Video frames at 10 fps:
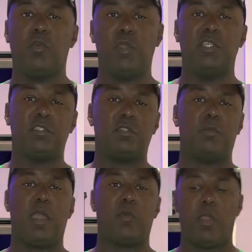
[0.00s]
reason to
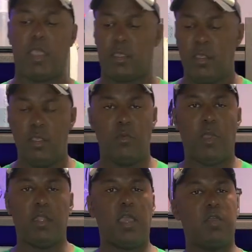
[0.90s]
buy a rack.
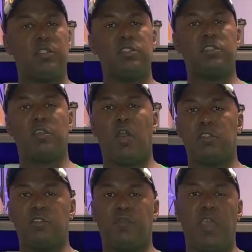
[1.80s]
Right now, this is
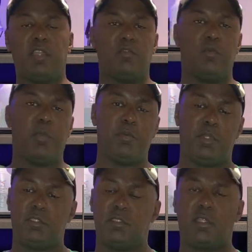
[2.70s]
cost effective. Remember,
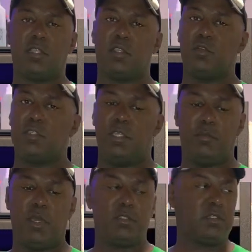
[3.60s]
this is like 13
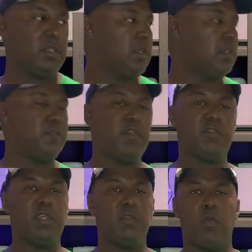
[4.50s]
bucks. The
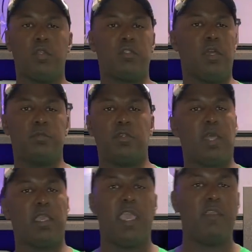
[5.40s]
15-quart tubs are
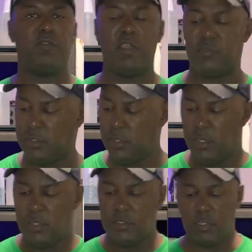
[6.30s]
like $8.50.
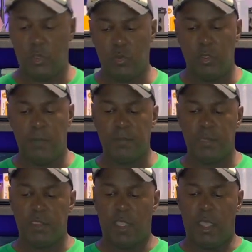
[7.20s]
So
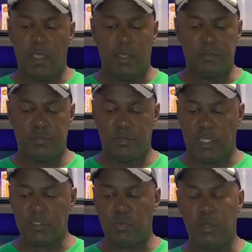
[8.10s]
I
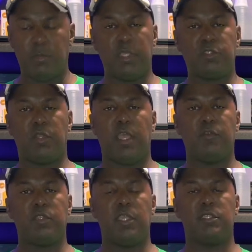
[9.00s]
just want to make sure that
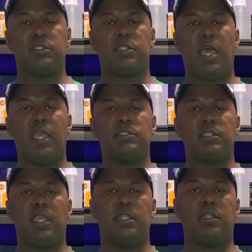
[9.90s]
everything is nice
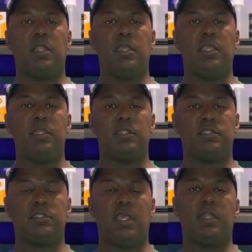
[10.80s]
and clean and
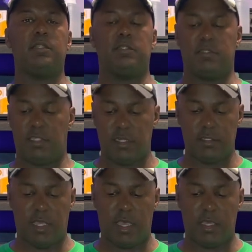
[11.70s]

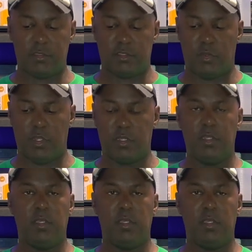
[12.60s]
sanitized so that